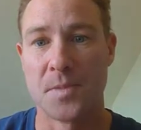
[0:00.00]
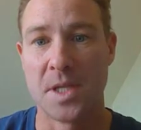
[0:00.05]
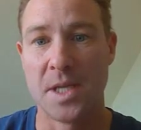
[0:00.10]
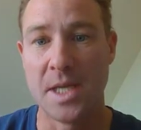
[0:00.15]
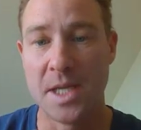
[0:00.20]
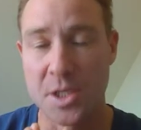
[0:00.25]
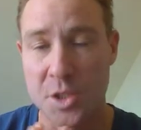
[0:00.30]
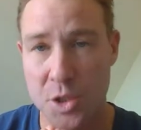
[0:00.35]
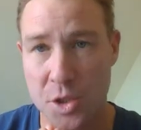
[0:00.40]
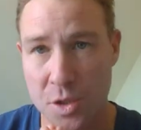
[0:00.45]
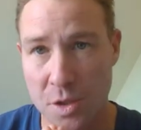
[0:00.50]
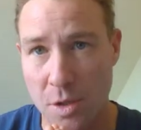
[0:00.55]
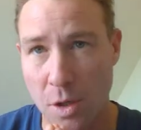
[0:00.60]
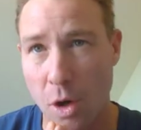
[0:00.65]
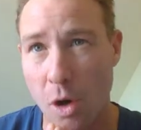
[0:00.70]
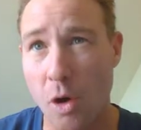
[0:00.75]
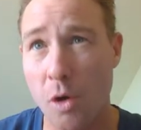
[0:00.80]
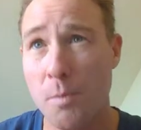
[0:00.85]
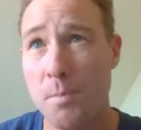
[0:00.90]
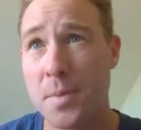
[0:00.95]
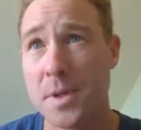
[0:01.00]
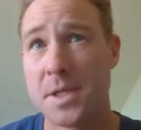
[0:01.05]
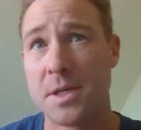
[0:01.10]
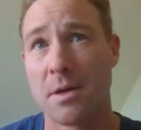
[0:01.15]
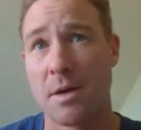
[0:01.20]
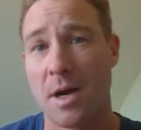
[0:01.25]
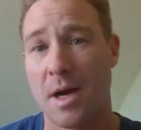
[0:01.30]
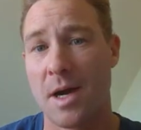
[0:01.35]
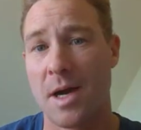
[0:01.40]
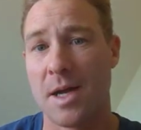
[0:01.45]
it should open
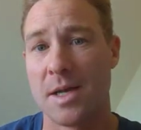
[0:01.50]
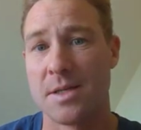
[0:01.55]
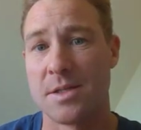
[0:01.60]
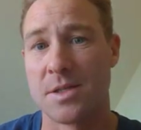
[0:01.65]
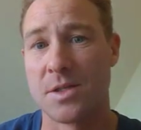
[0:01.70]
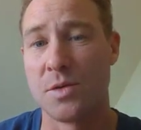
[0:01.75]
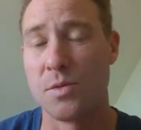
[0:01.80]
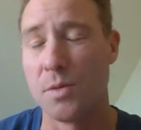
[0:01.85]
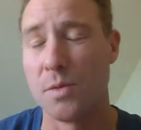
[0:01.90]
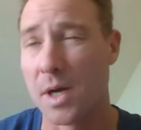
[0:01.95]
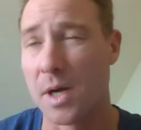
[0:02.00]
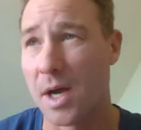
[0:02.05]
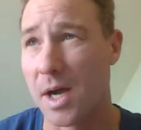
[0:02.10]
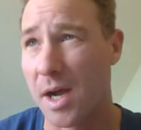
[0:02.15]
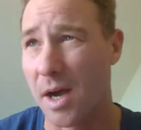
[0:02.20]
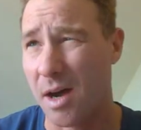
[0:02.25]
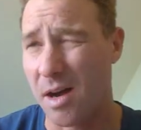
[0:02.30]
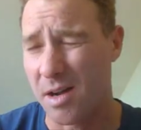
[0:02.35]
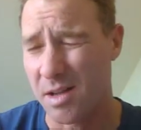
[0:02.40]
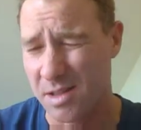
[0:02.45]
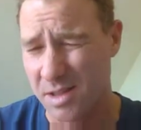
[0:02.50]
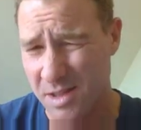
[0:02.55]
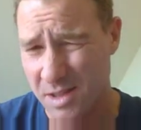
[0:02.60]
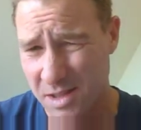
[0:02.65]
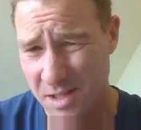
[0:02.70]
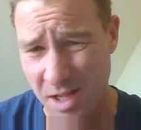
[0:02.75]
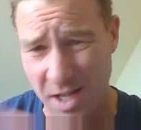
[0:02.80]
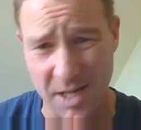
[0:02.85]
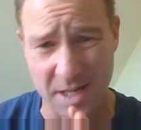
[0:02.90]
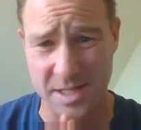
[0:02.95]
your eyes to a
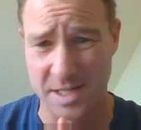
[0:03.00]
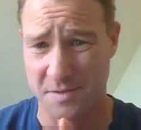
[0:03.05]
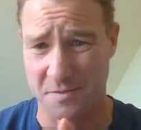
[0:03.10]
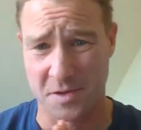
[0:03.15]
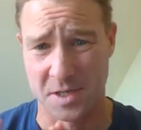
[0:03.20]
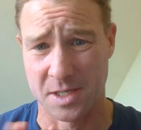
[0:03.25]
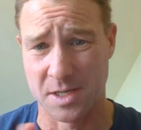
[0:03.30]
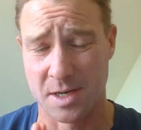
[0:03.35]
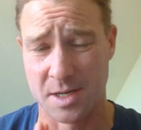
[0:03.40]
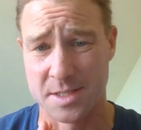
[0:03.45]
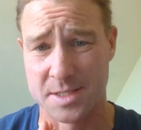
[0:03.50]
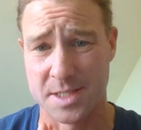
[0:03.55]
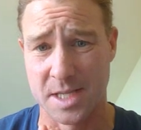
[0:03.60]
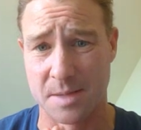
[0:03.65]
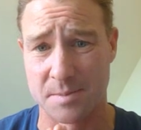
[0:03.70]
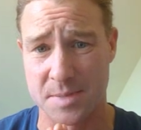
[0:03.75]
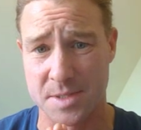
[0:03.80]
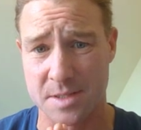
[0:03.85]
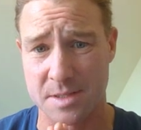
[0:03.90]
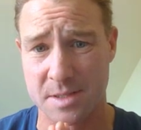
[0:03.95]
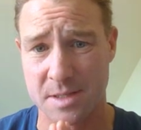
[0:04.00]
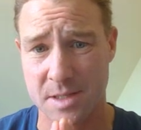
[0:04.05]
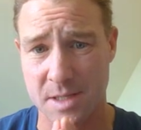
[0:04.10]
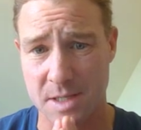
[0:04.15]
lot of different concepts